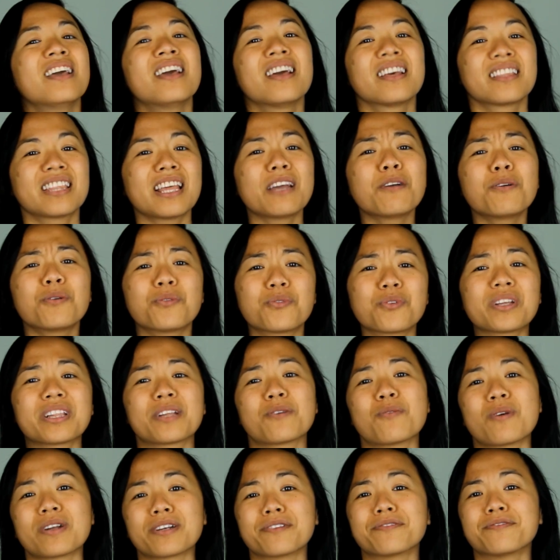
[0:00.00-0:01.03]
they were really
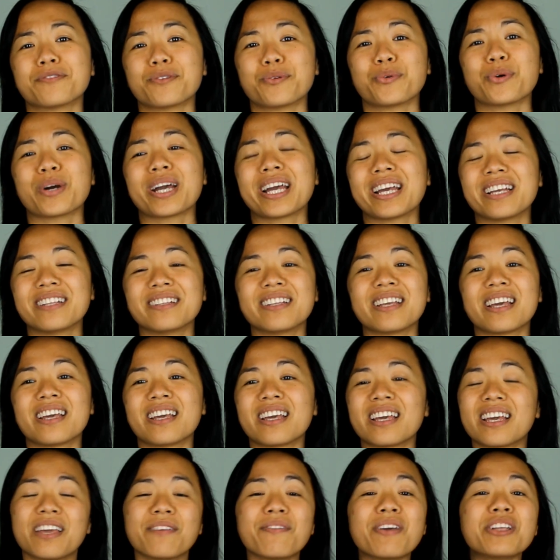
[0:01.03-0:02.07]
wonderful, and
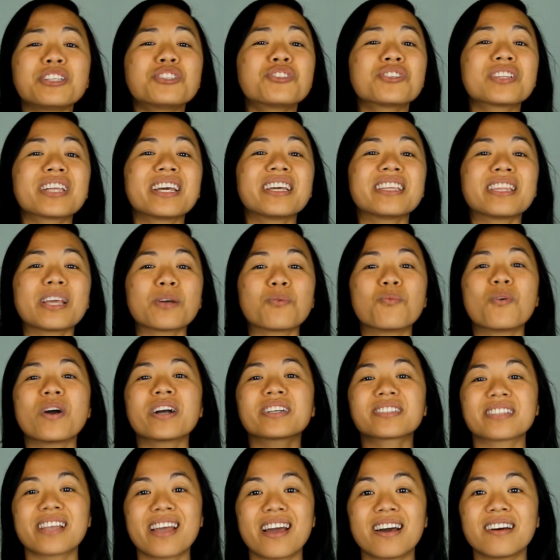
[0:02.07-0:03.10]
eventually they
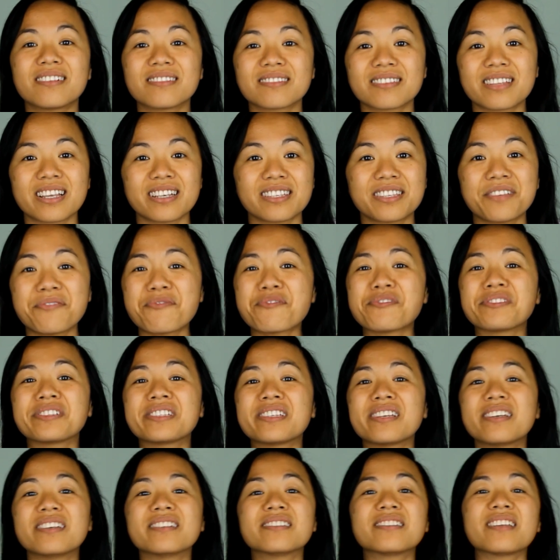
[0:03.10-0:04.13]
worked out their
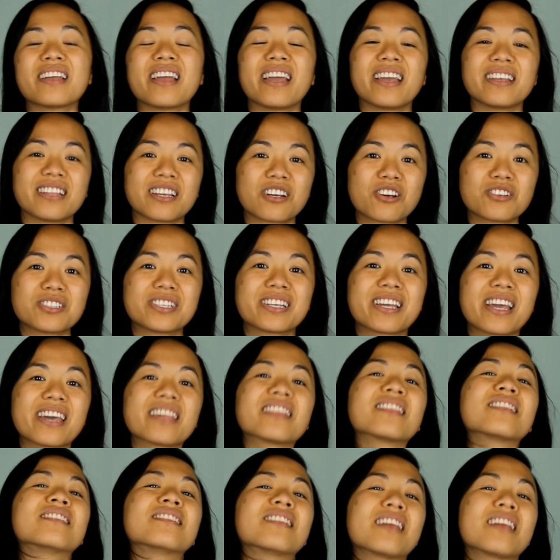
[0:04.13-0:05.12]
differences and they got together and